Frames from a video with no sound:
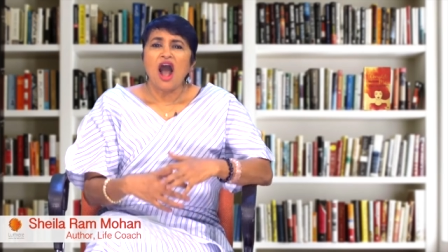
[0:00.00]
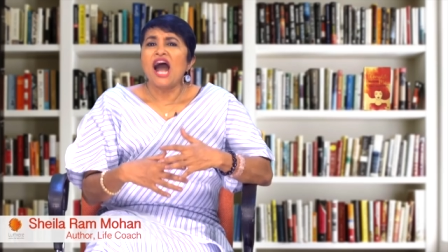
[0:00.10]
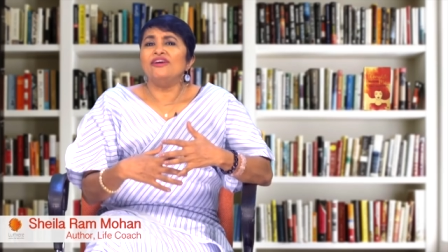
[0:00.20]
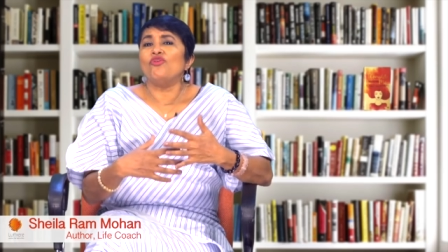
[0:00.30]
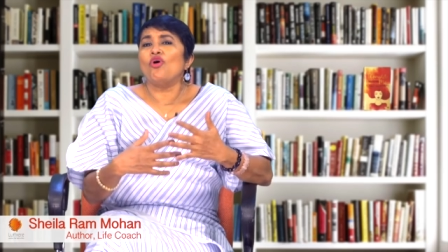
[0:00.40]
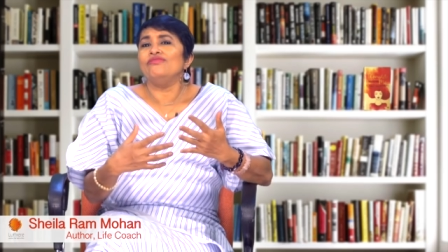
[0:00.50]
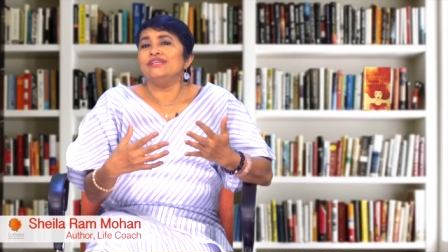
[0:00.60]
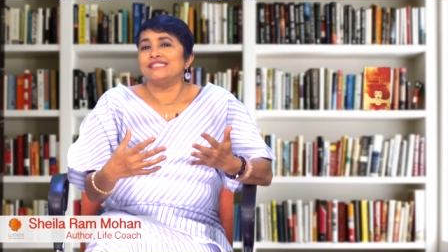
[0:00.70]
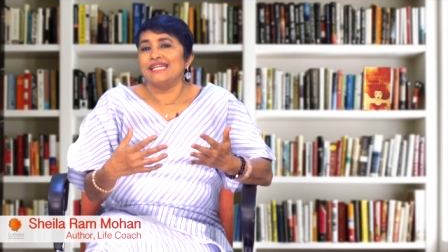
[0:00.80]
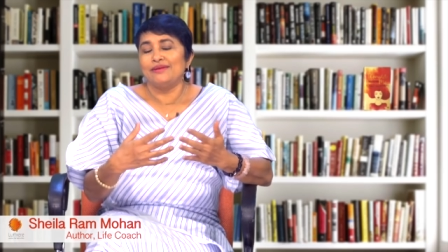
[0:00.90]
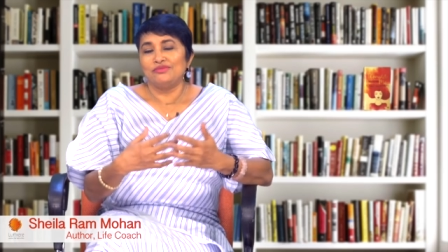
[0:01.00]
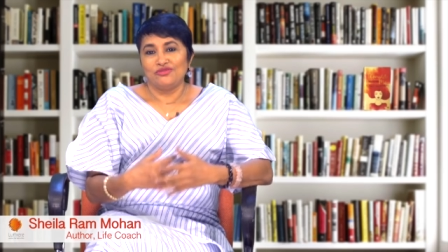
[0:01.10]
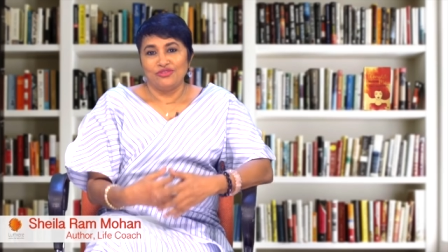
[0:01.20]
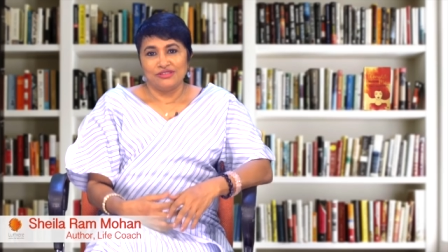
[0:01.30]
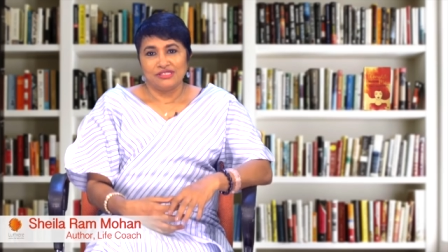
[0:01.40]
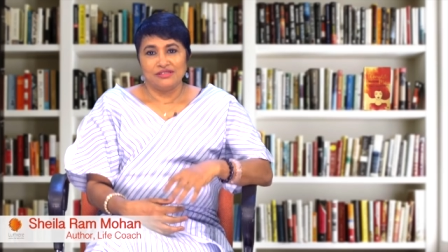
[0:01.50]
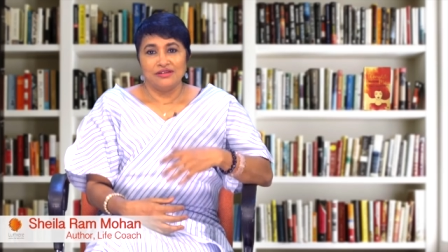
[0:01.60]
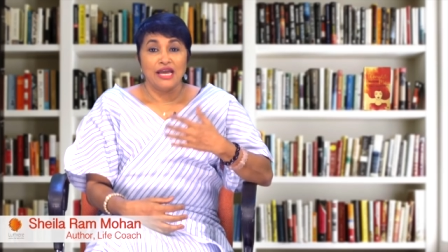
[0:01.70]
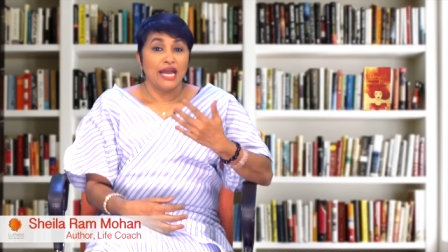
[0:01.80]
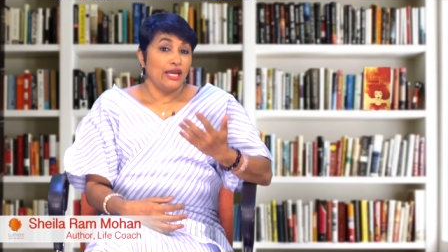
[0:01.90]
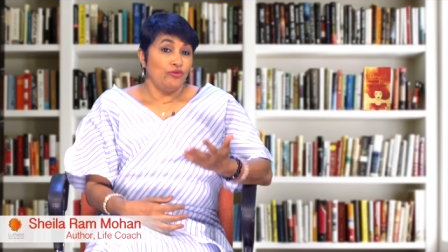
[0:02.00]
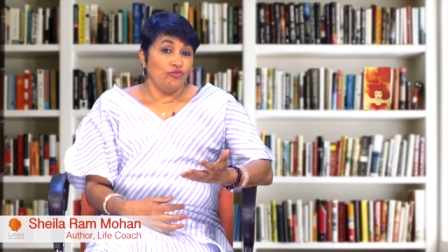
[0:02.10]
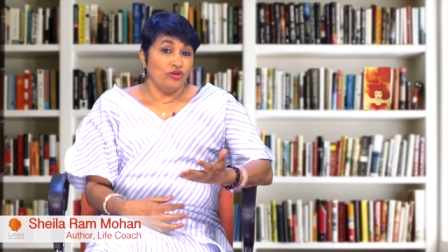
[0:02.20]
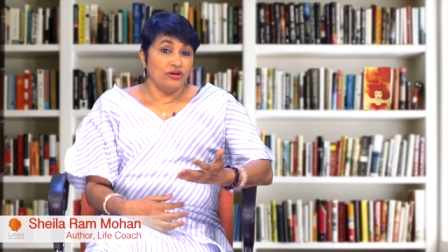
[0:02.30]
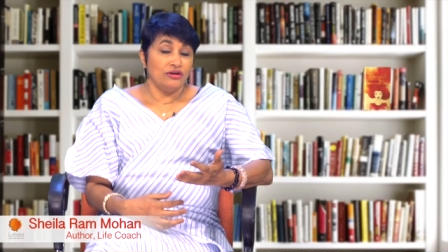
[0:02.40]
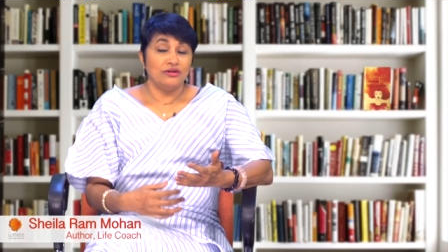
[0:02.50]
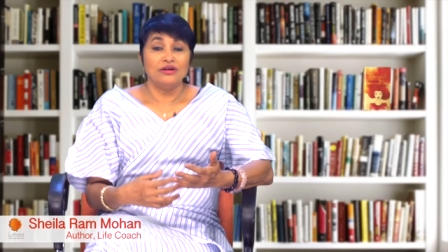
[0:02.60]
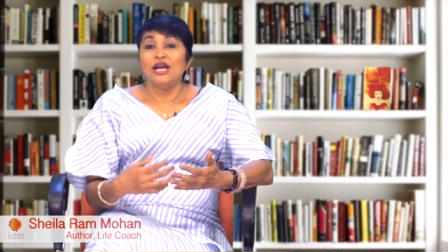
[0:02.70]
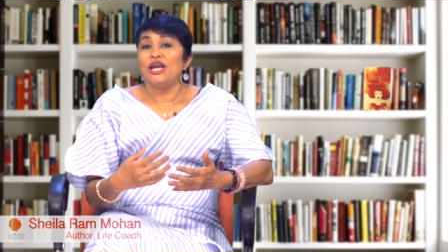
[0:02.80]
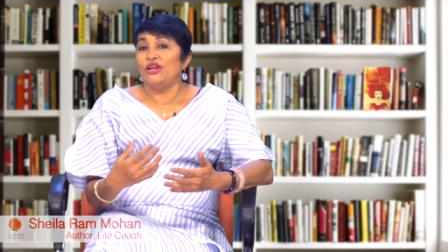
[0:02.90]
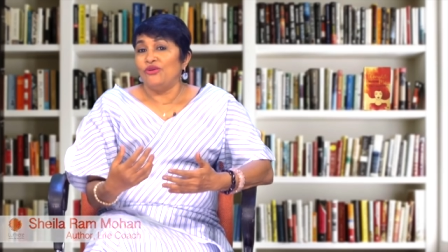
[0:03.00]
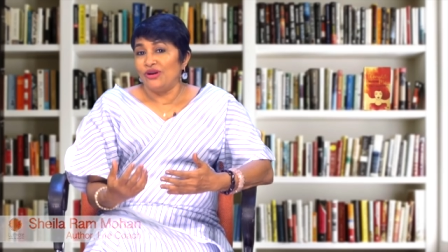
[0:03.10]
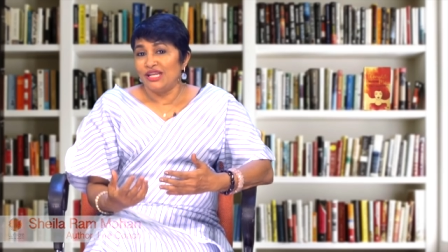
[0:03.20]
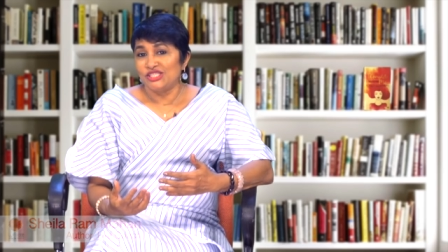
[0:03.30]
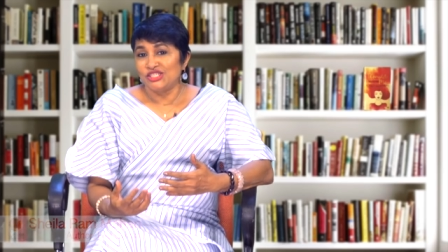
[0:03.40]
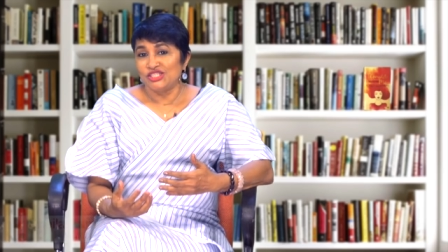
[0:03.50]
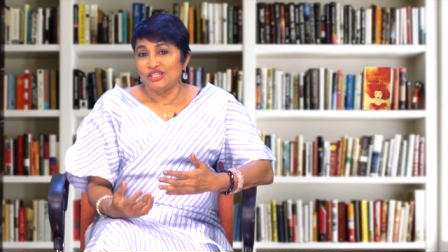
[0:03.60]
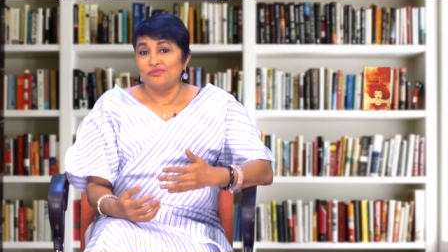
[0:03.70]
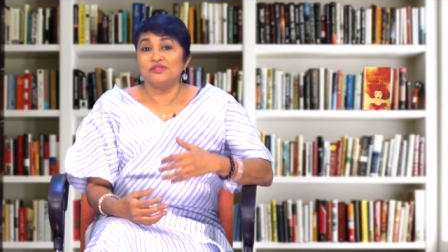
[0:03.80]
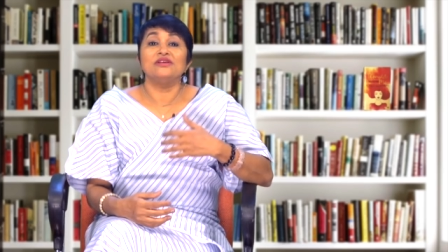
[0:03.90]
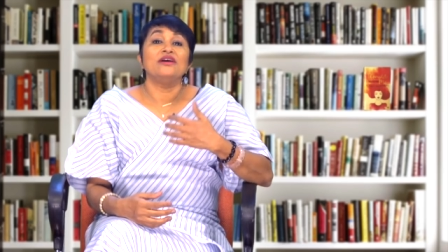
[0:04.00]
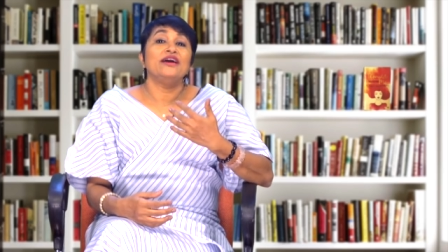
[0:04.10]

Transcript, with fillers: I've always leapt first in work, in relationships,